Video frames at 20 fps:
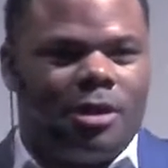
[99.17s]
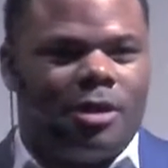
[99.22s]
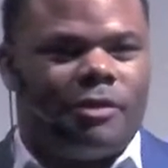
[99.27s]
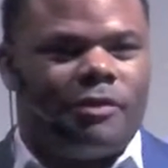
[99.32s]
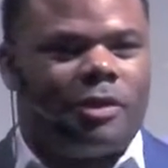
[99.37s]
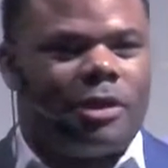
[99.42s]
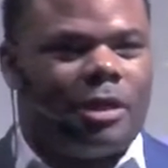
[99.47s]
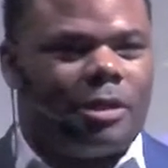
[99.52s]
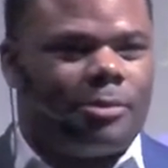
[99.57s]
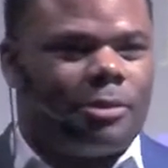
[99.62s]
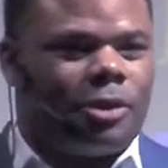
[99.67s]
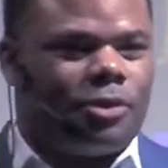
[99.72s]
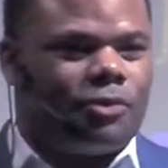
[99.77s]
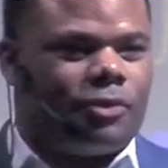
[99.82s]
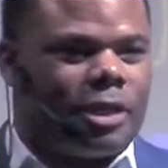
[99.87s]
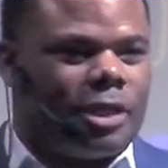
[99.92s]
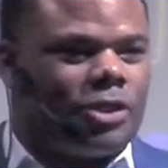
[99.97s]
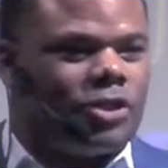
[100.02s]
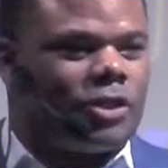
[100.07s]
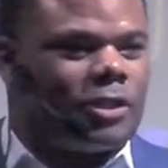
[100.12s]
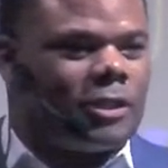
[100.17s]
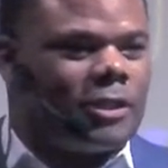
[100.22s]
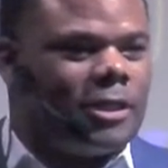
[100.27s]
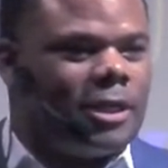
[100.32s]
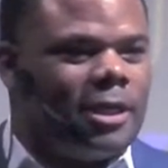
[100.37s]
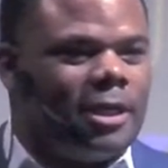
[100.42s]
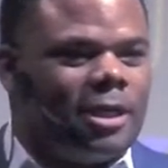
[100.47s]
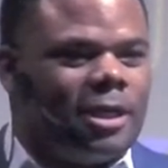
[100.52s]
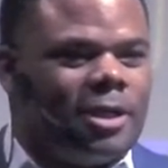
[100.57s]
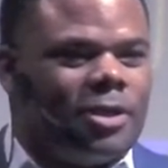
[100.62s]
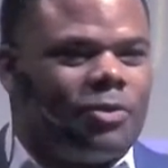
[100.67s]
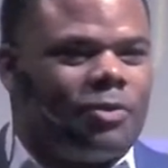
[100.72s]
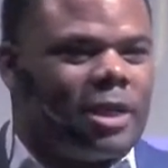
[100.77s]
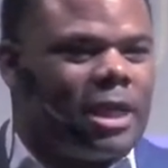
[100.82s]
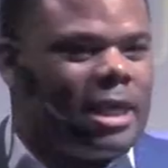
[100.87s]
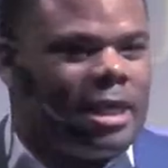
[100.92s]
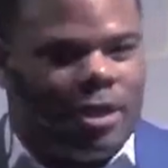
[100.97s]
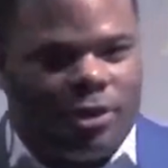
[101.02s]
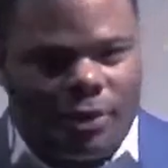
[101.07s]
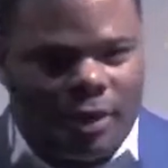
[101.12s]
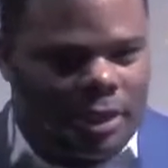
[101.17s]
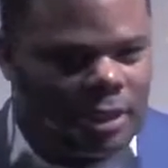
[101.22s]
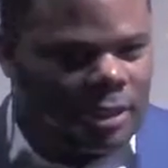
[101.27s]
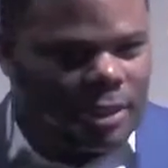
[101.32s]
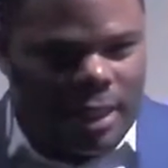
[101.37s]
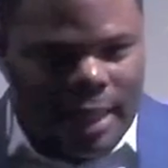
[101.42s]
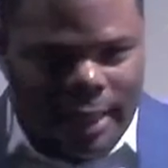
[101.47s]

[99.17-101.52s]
of Columbia region, we hear it is